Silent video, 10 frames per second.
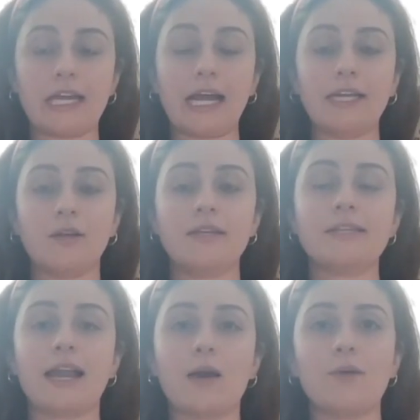I noticed
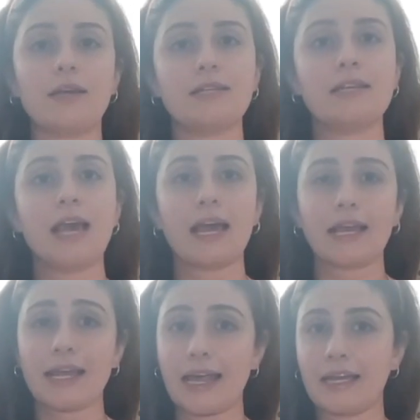that I was
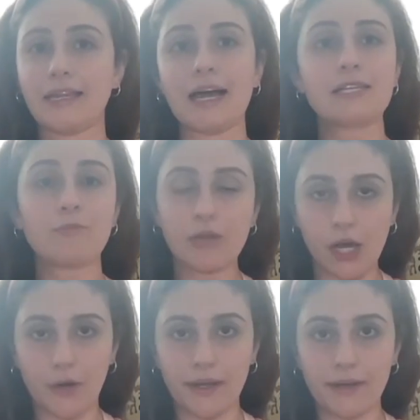getting less
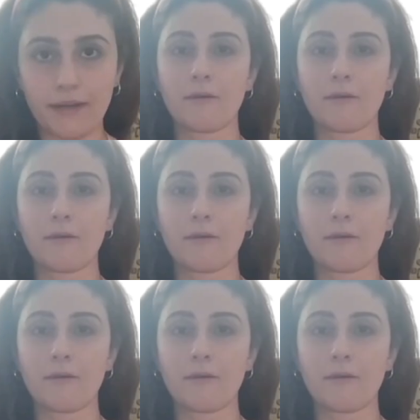bloated.